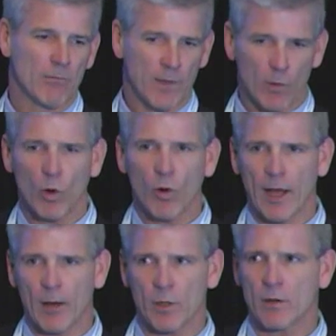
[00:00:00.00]
They will
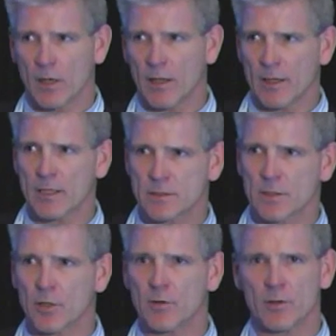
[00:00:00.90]
happen, and I think that's the
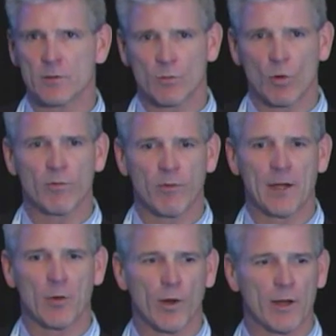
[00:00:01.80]
good news. We'll
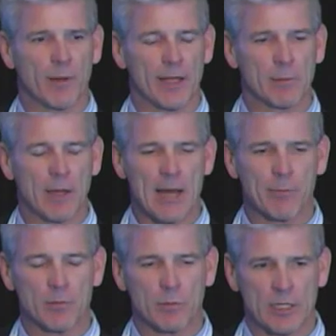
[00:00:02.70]
find a way to make them
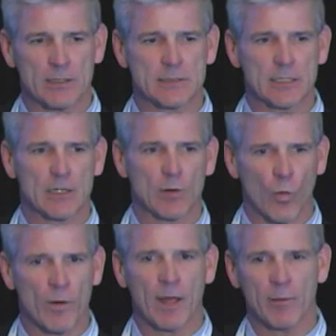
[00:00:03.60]
happen, but
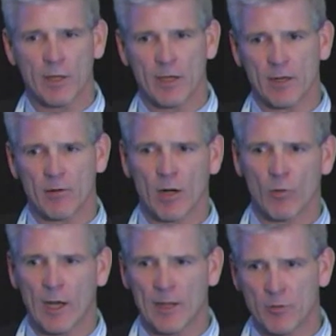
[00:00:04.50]
we may be in a
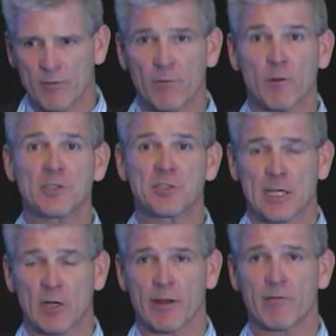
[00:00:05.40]
rather
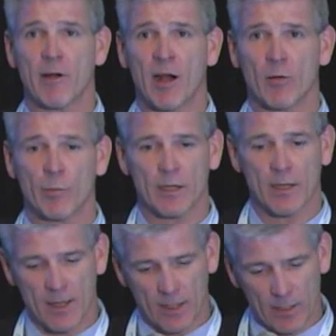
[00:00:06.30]
inflationary environment
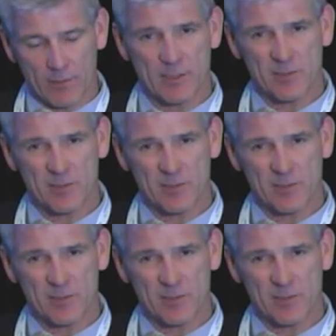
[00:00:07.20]
in this